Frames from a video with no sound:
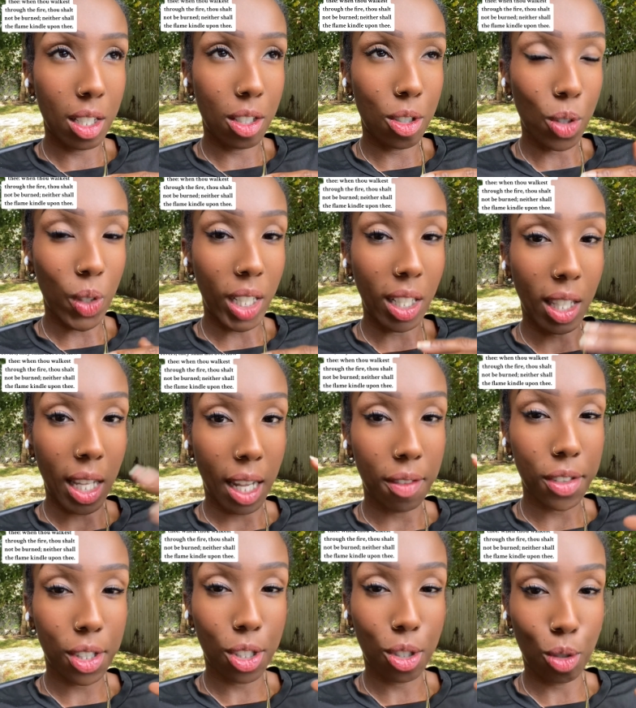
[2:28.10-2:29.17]
during life
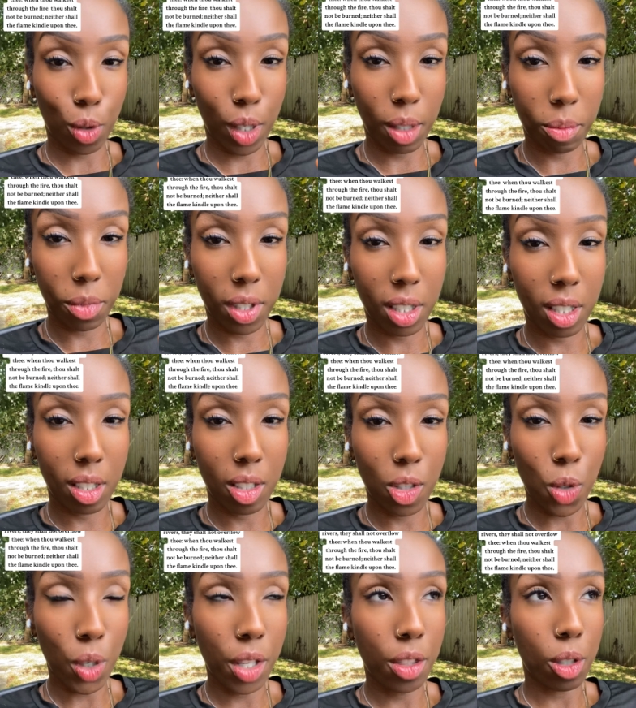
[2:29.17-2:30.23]
storms,
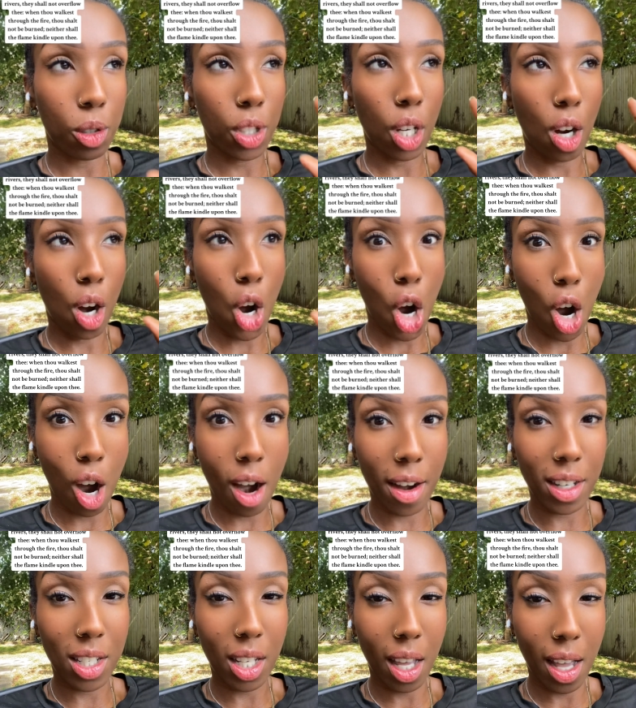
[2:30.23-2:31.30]
during those
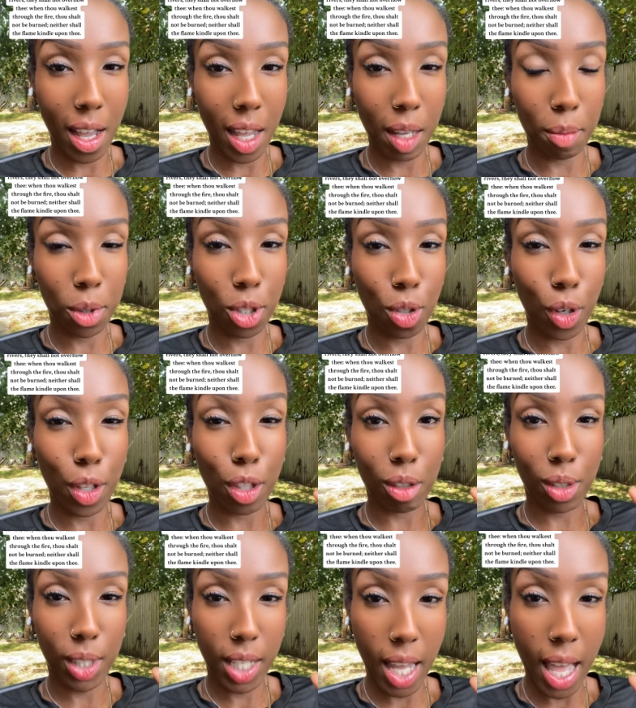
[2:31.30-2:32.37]
hard times, during
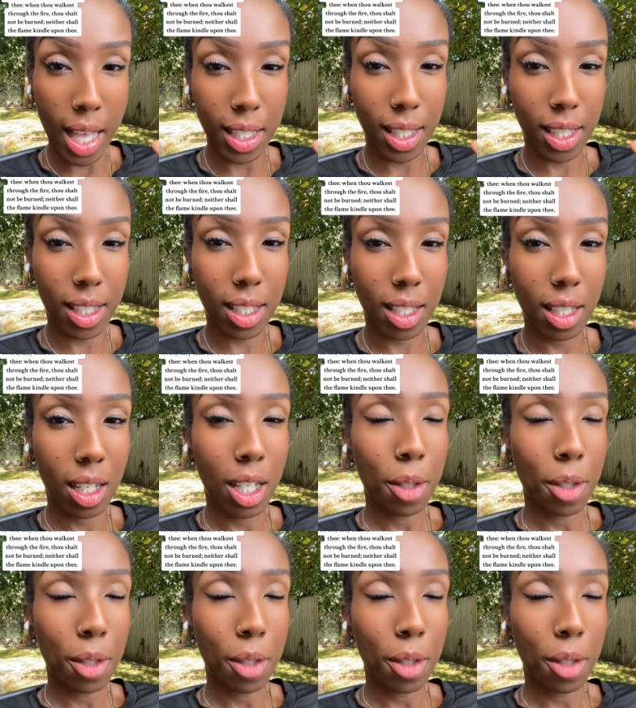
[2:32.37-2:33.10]
those tests,